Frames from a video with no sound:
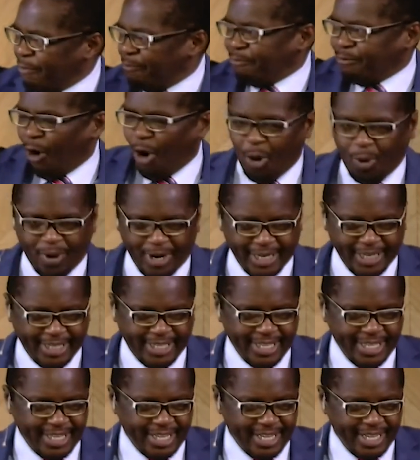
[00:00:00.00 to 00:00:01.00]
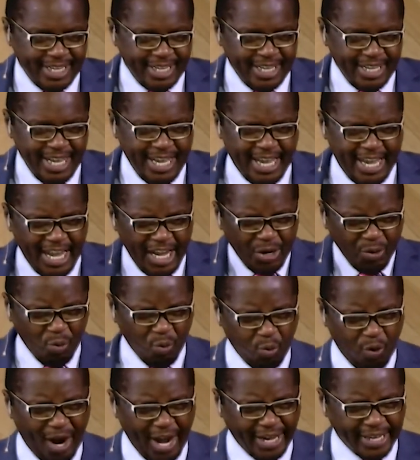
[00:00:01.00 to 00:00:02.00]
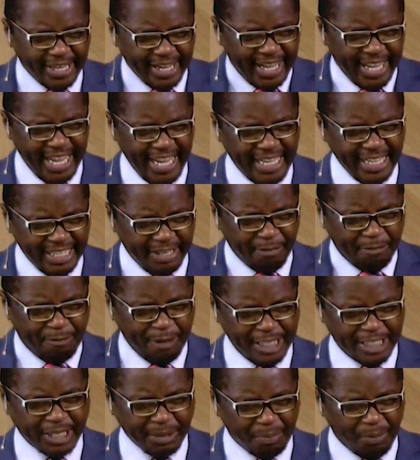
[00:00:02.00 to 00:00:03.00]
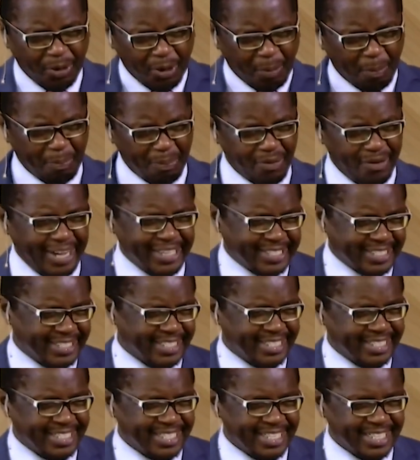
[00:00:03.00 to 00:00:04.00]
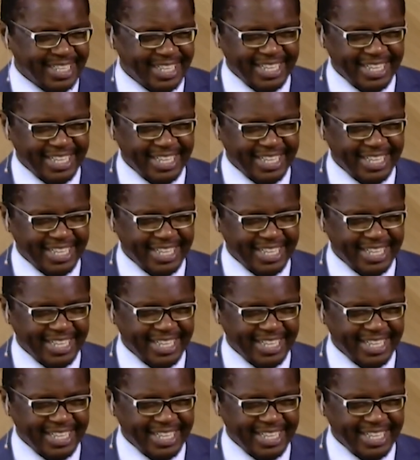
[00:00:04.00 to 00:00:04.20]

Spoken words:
forward in one indivisible present.